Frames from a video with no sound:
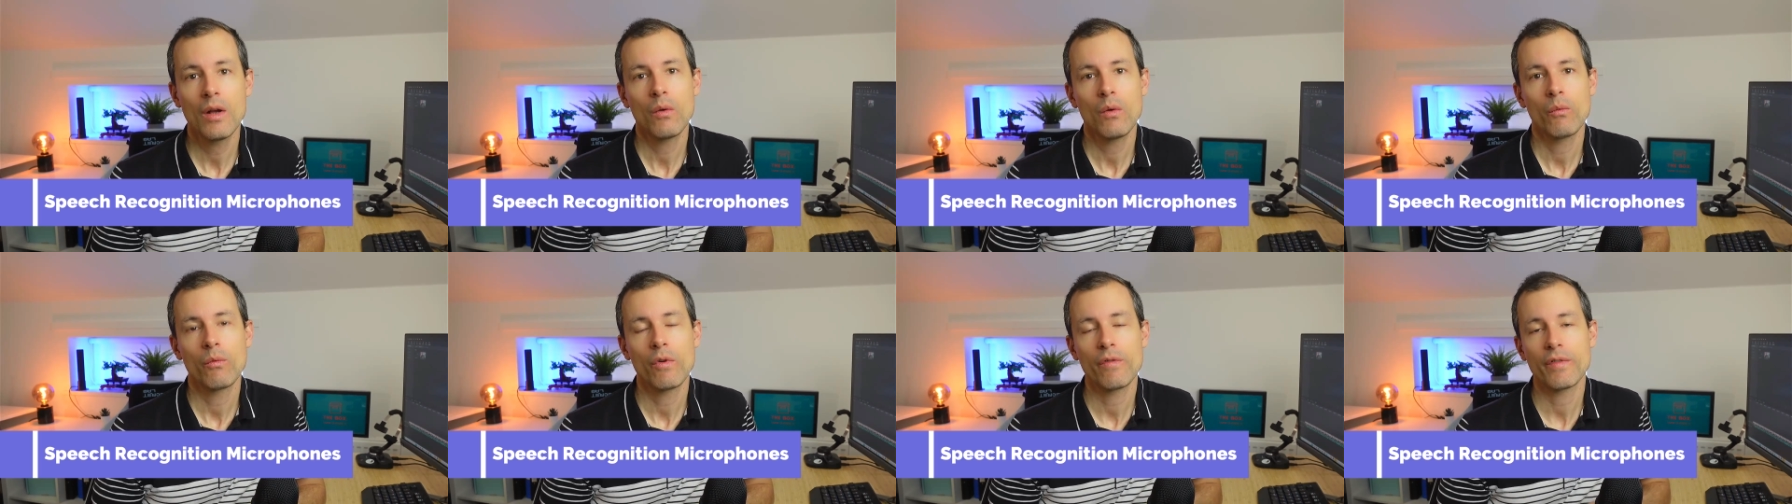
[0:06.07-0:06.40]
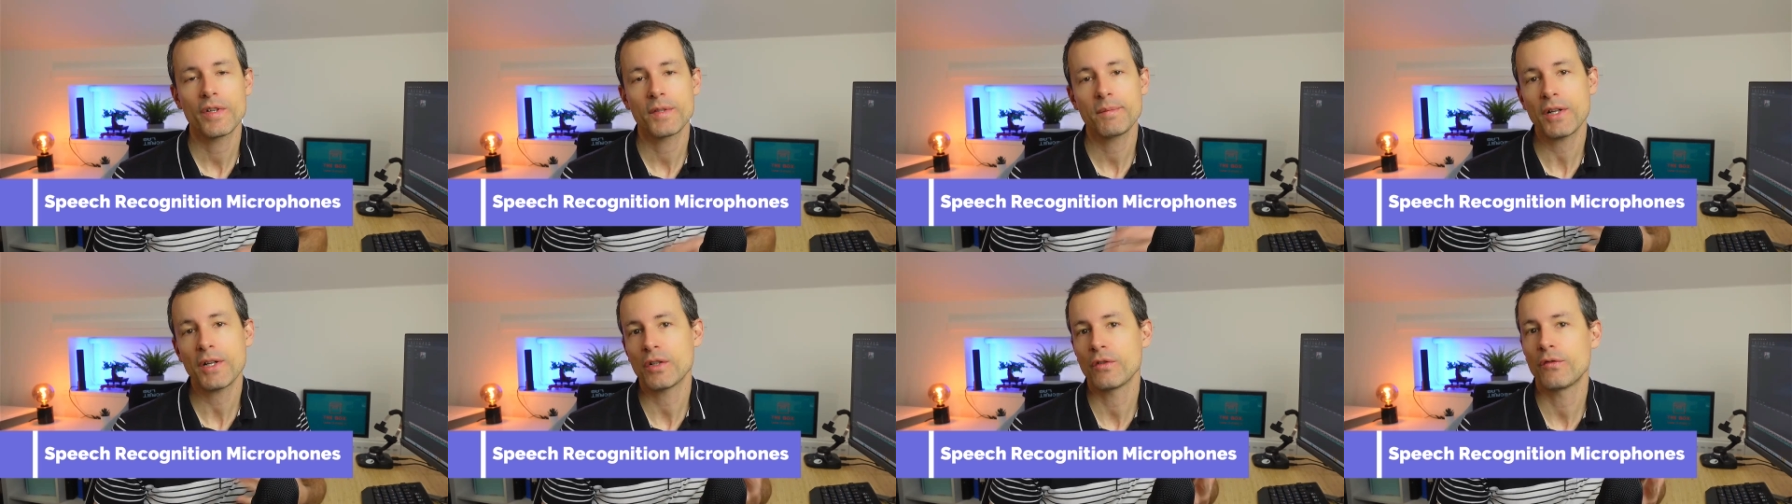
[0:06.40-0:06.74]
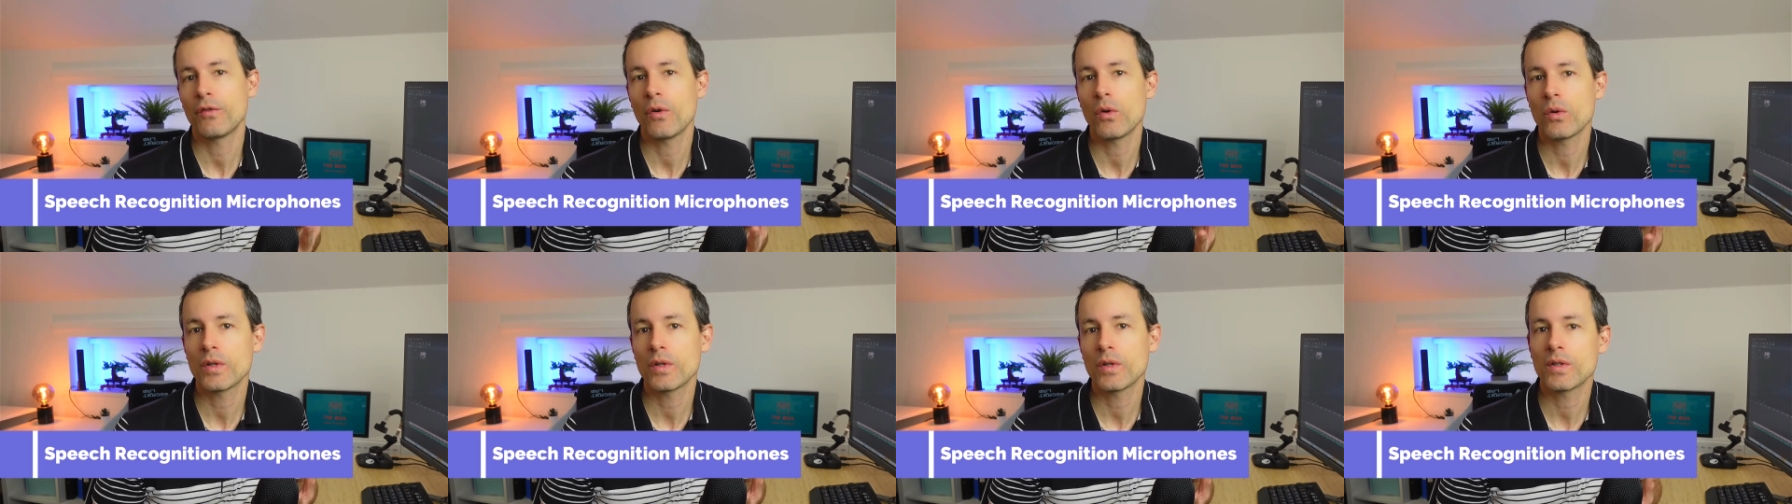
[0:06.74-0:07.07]
with a special
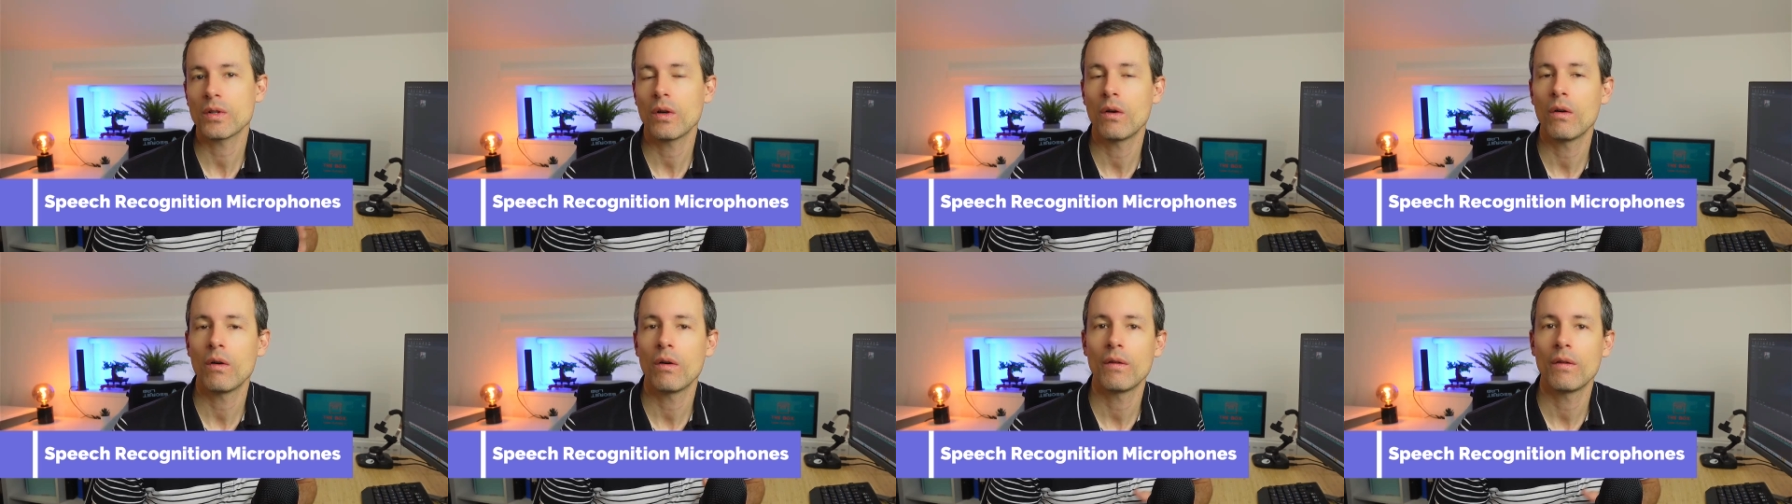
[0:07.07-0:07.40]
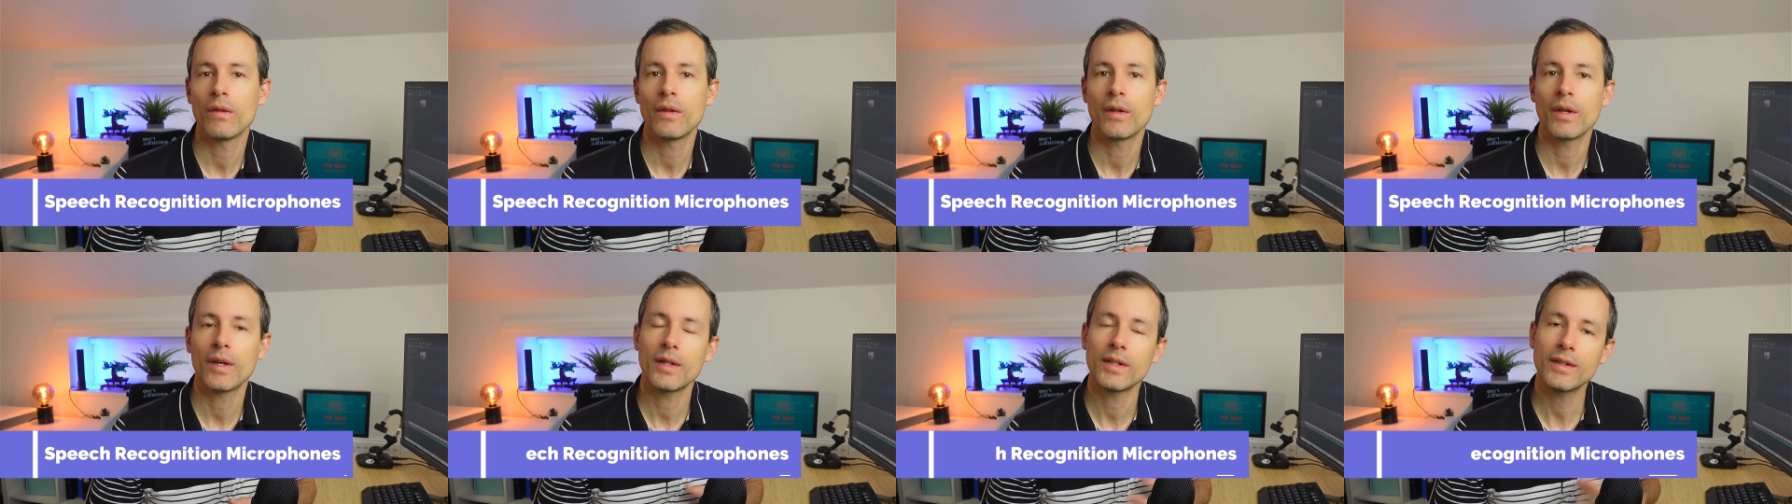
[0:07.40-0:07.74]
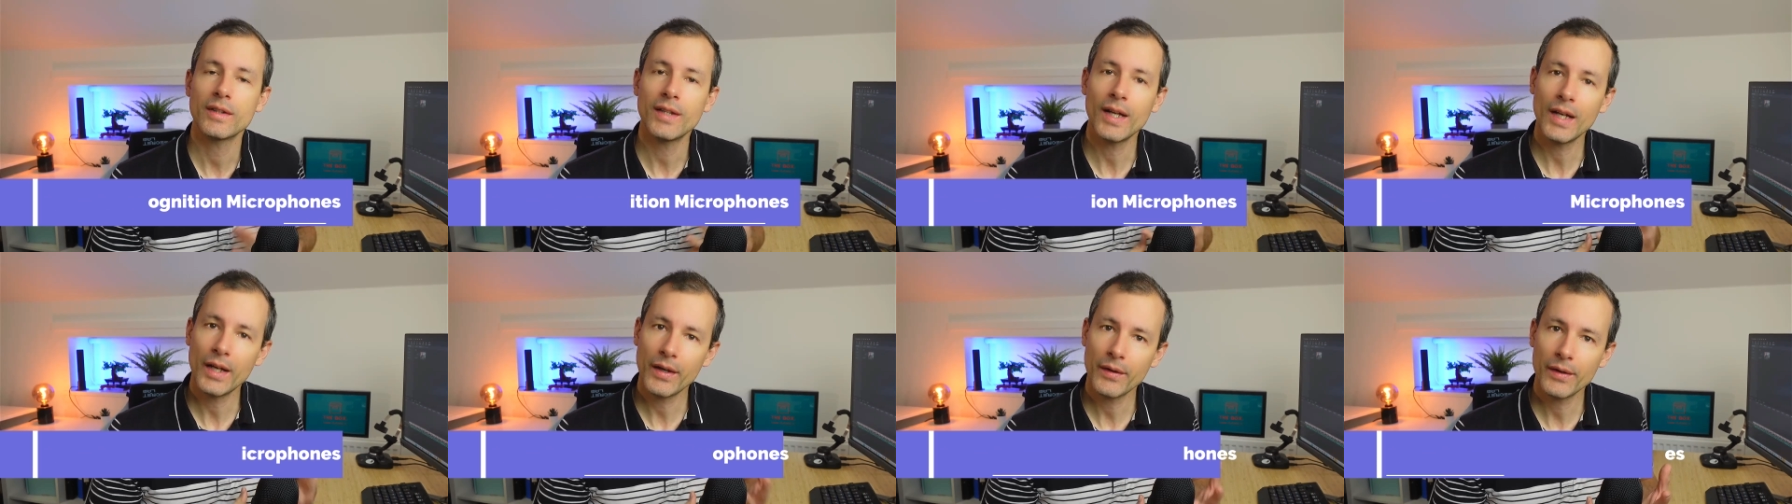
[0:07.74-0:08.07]
focus on a
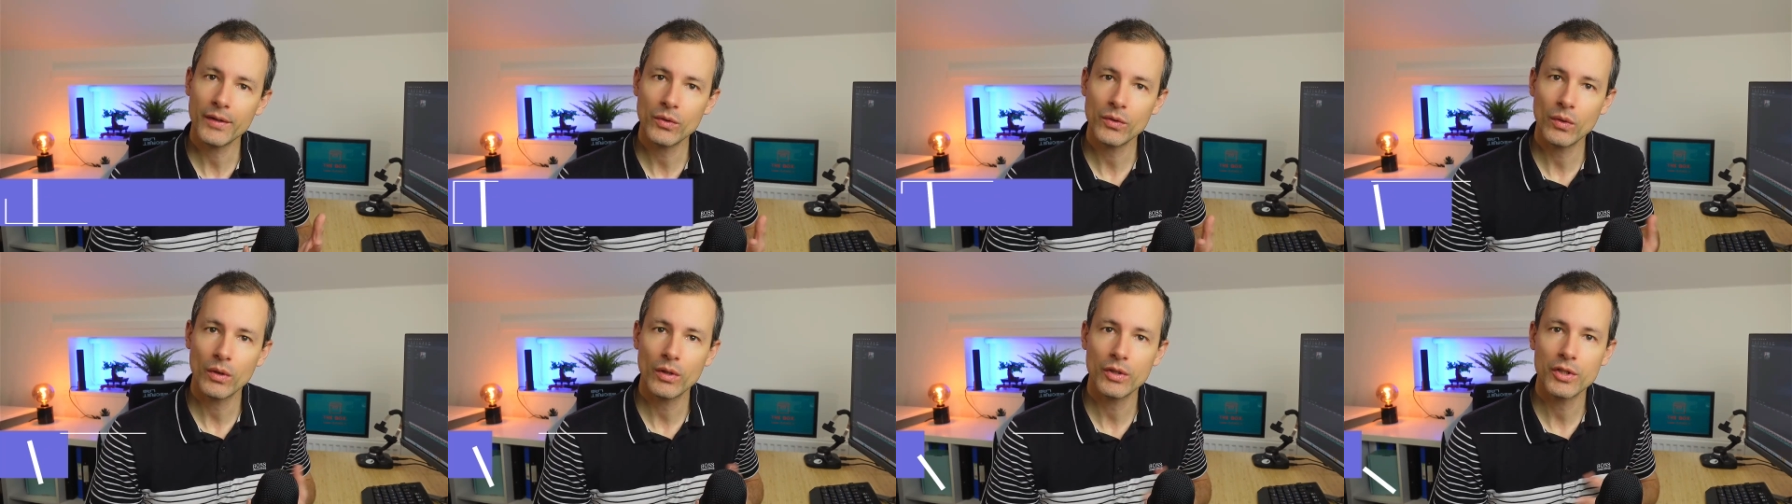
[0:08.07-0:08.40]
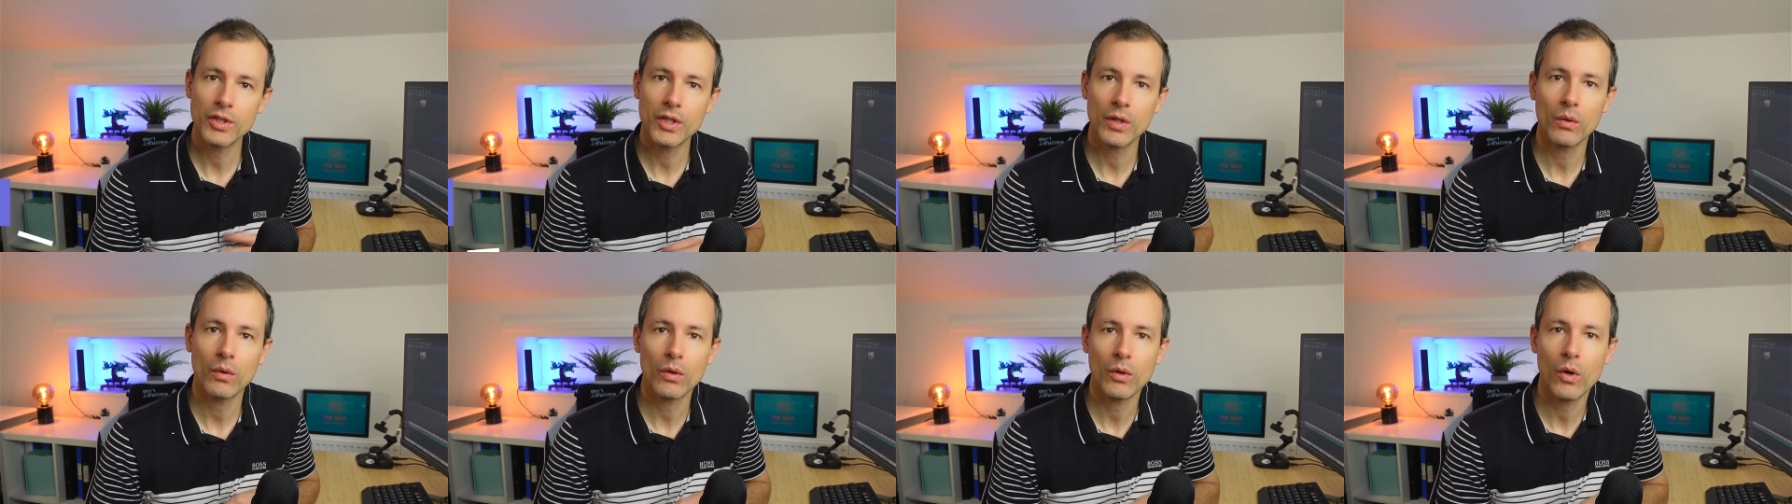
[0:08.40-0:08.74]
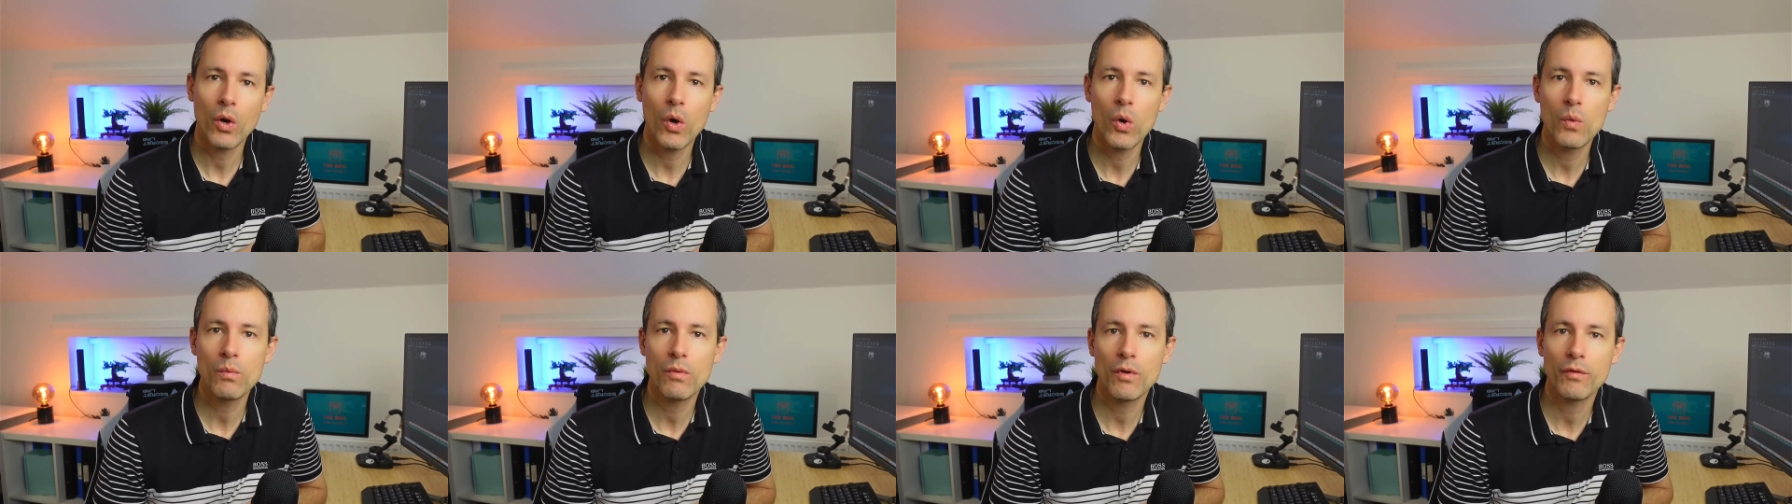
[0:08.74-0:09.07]
teleradiology or
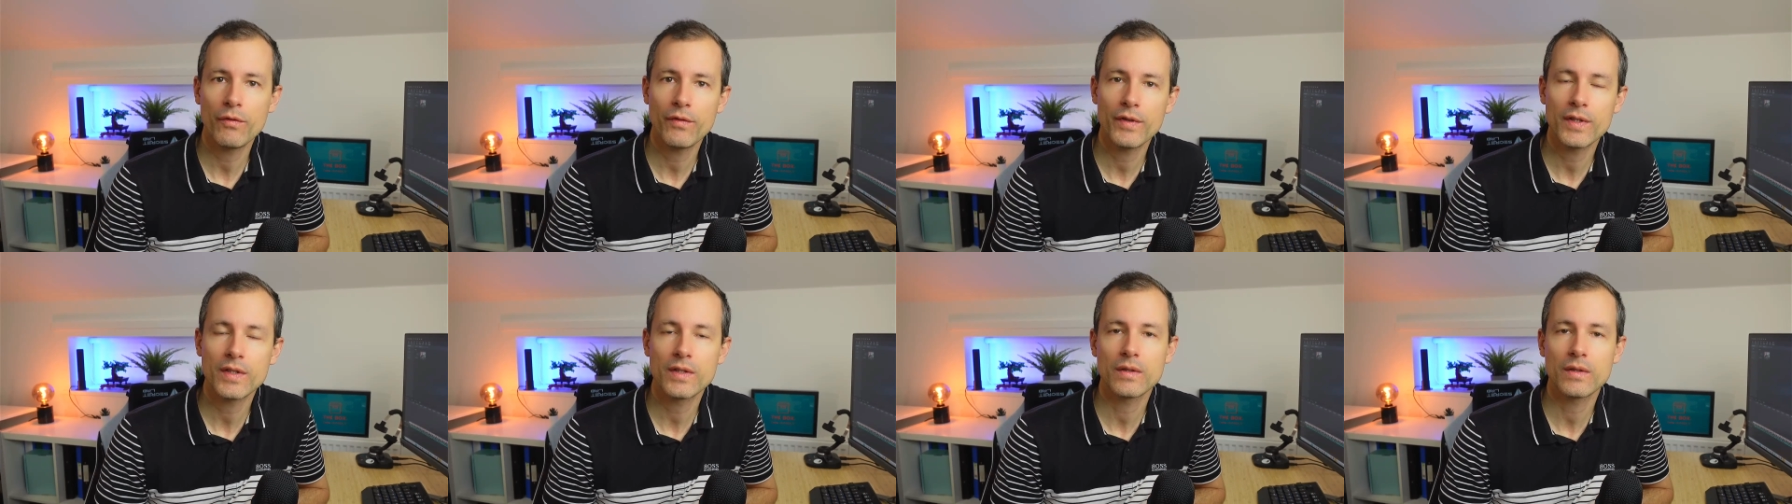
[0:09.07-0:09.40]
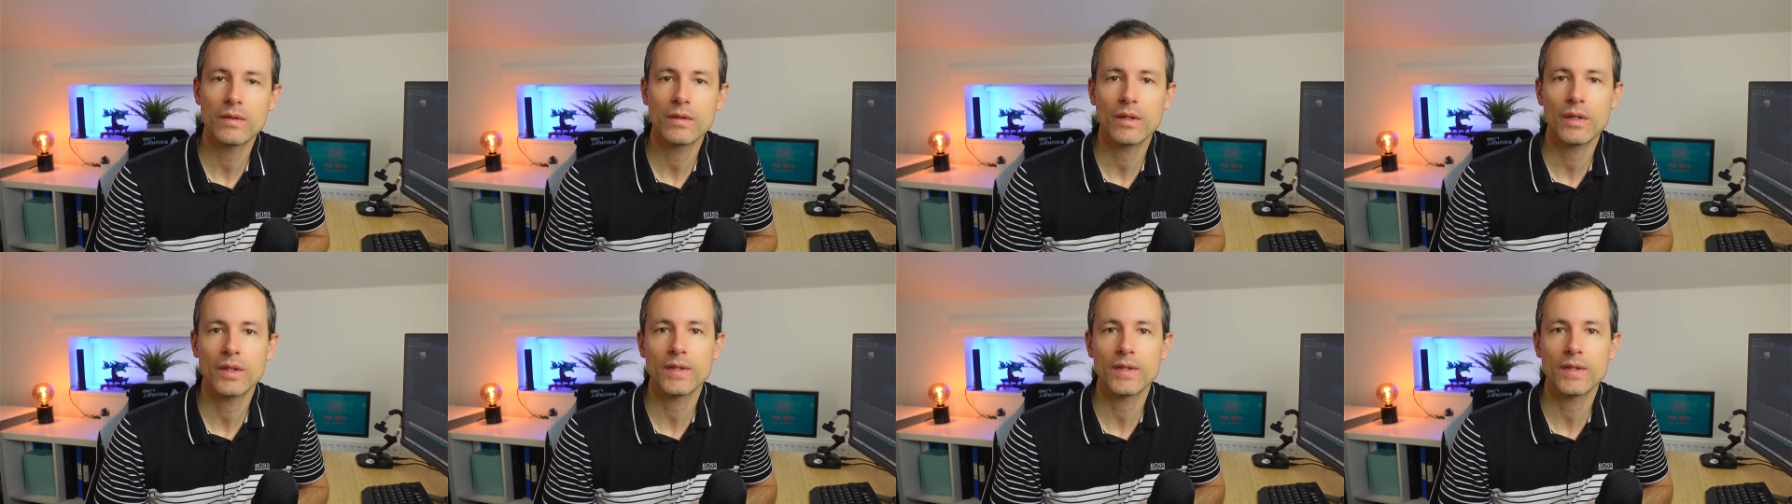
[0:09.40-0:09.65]
home office